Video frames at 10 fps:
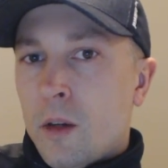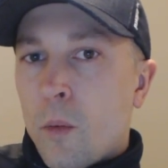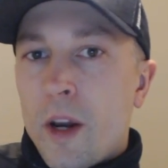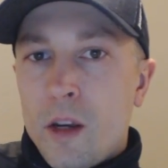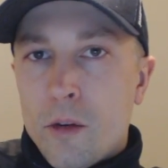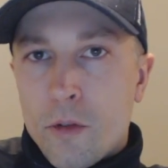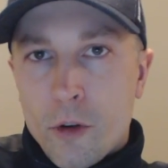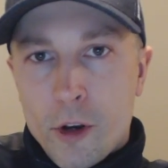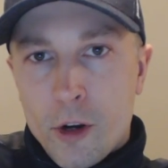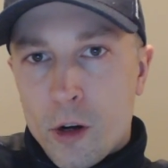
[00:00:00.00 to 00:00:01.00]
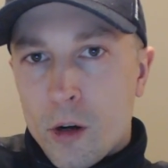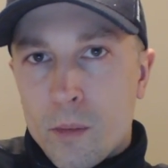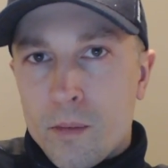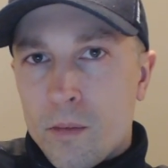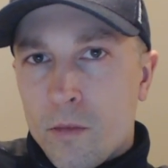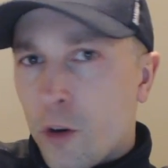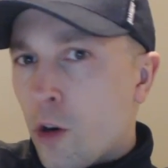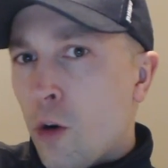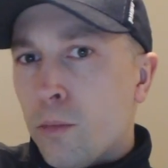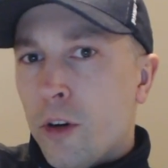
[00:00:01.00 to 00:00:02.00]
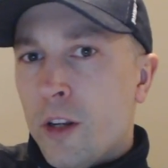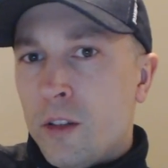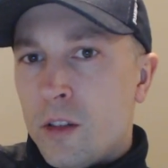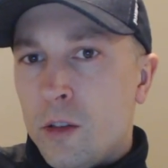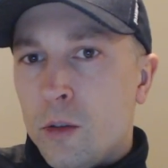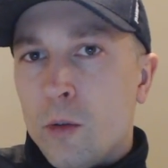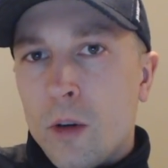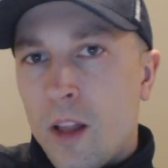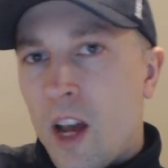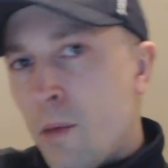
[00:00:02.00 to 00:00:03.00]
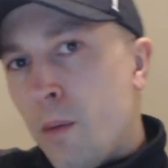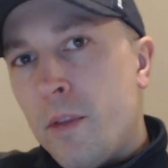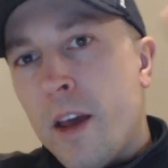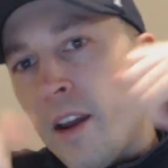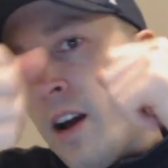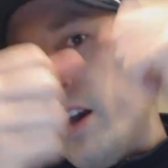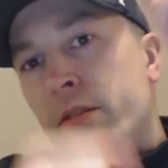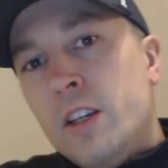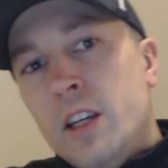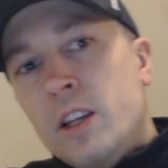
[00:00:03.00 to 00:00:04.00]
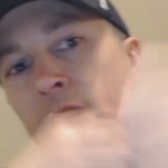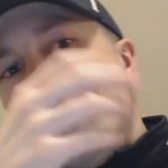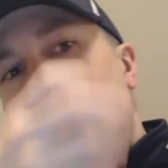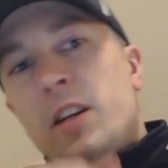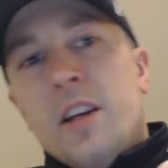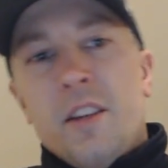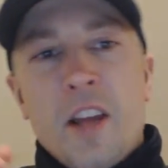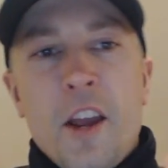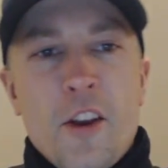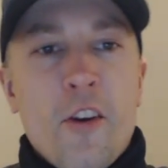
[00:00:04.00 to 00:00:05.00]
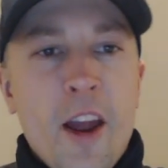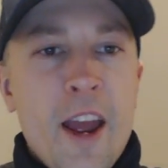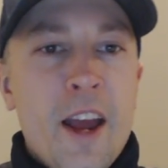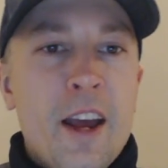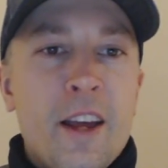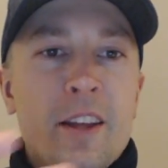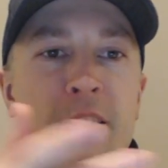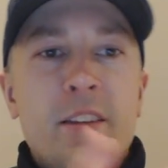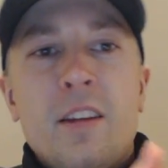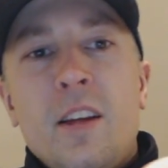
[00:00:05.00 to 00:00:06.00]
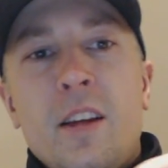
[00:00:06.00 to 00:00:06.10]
waiting for your Virgo prince to climb up that ivy and take your hand